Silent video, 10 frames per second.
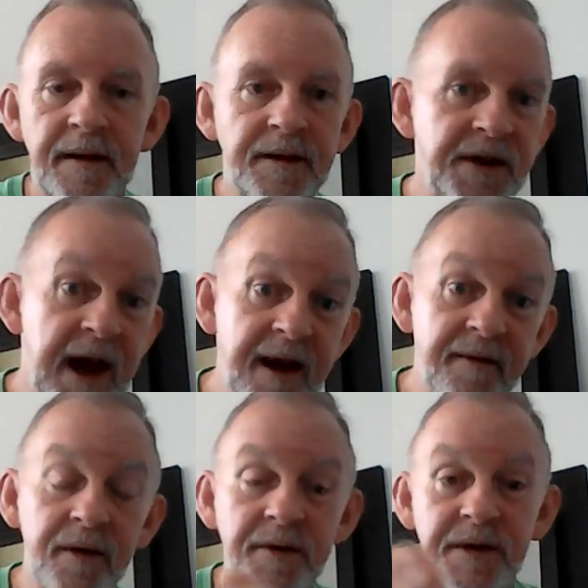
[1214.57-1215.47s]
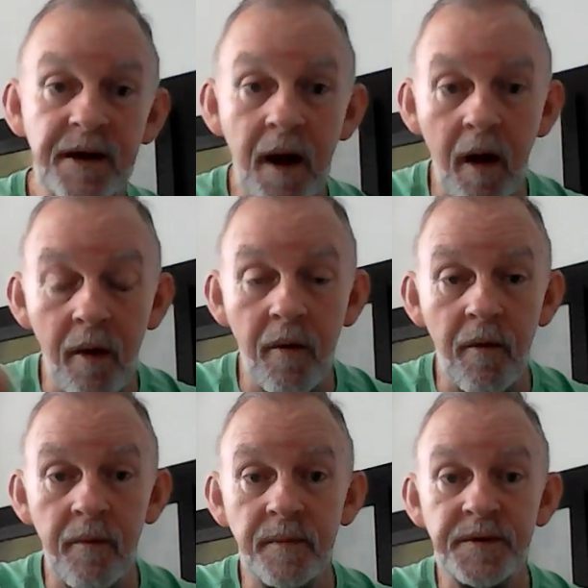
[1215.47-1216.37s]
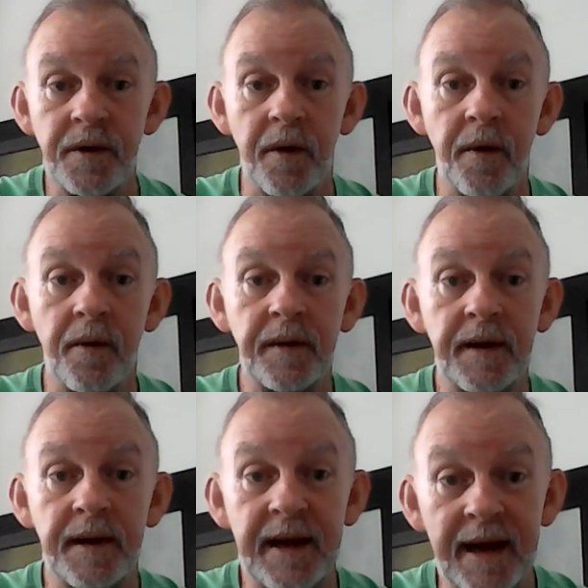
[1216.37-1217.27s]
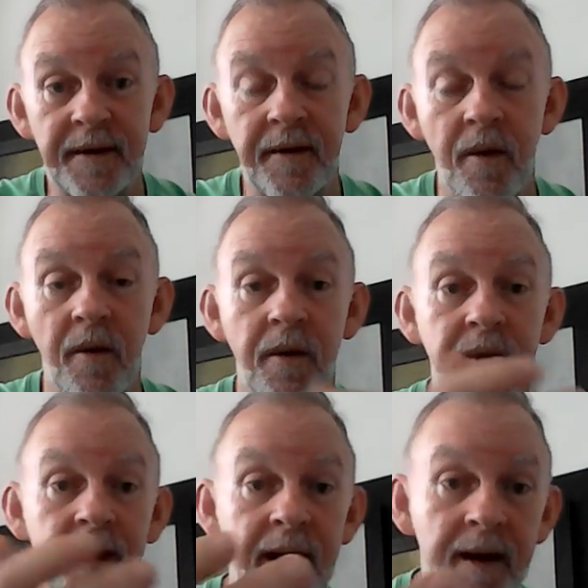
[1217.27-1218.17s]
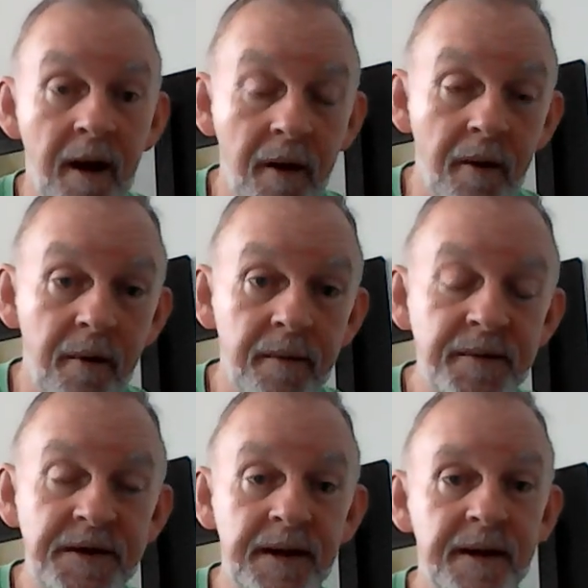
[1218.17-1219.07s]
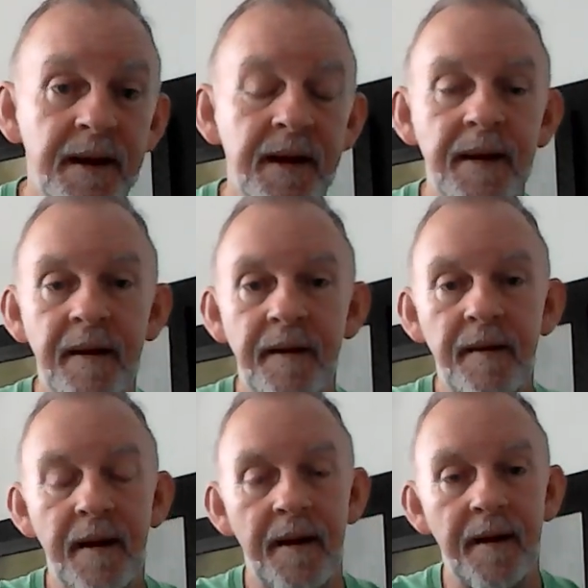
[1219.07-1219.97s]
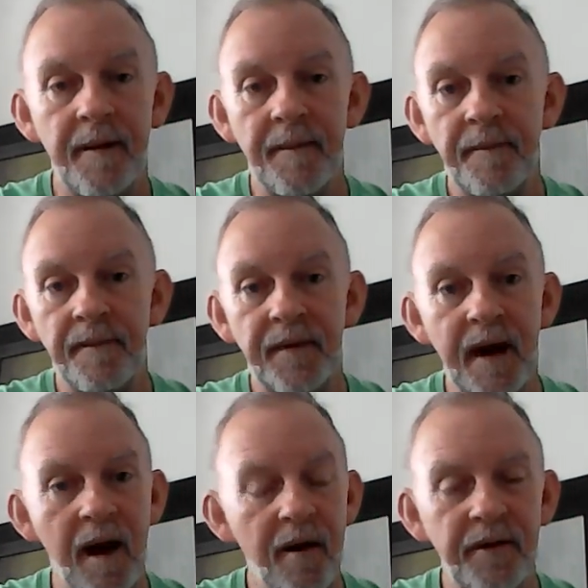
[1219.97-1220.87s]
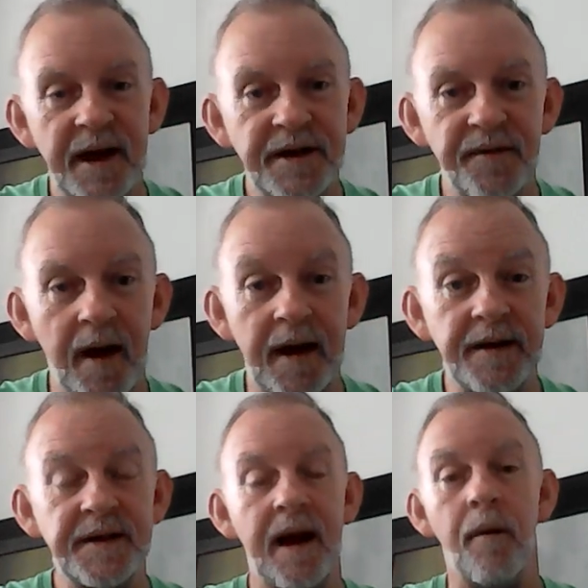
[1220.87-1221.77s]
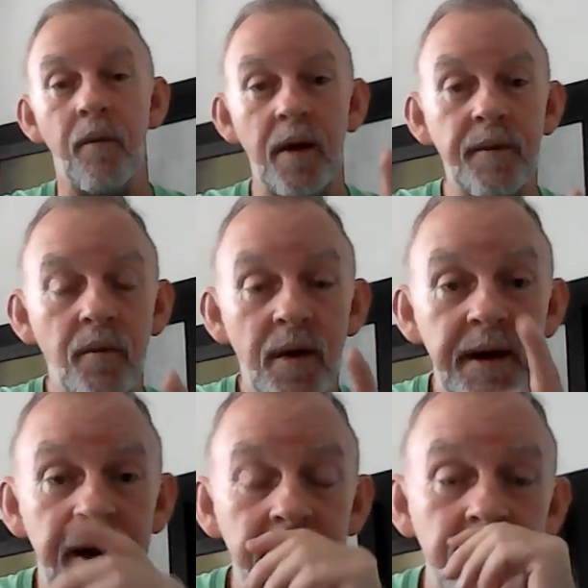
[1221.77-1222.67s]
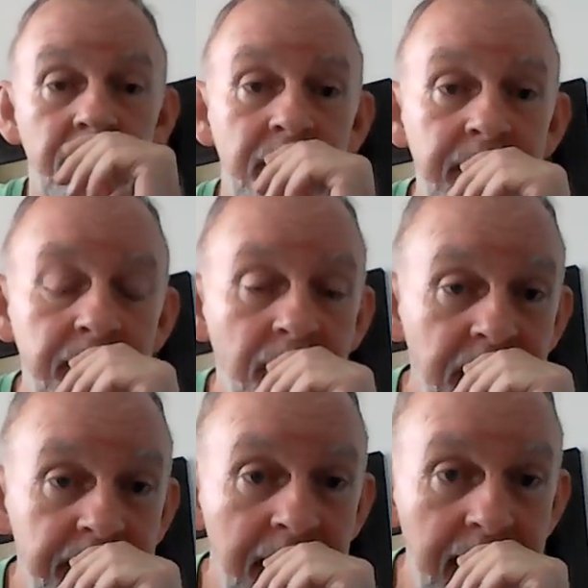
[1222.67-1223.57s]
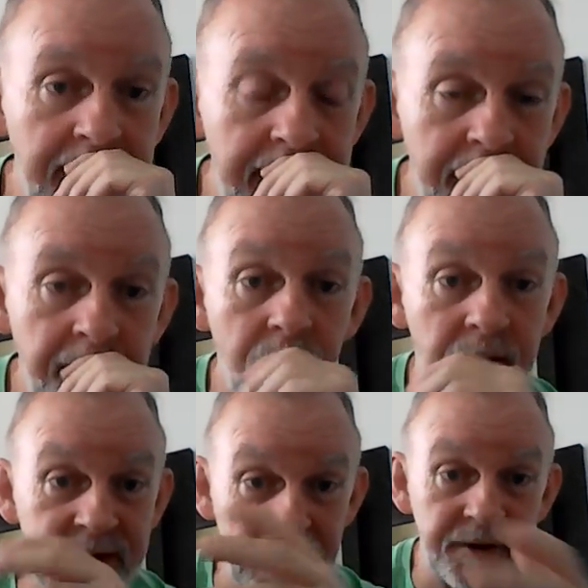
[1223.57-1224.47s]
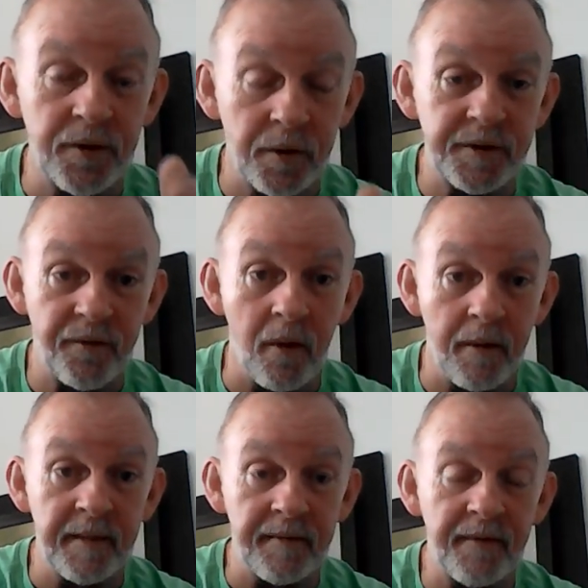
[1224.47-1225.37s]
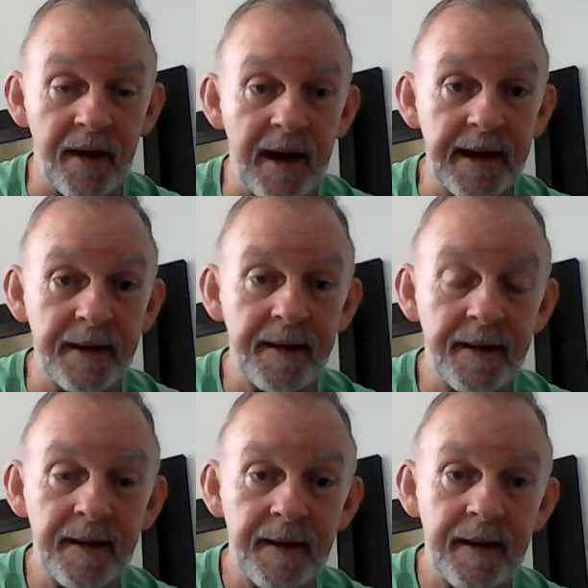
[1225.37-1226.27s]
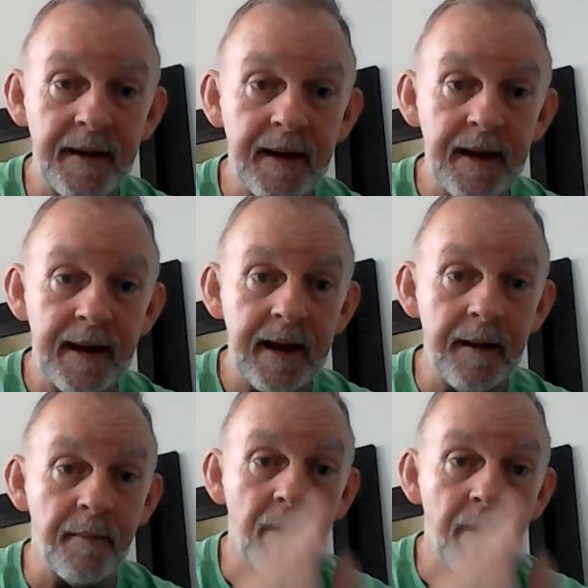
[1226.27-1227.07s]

Shavers and Holmes or Ken Norton and Holmes and all these fights. Now, one good one with Ollie was that George Foreman fight. And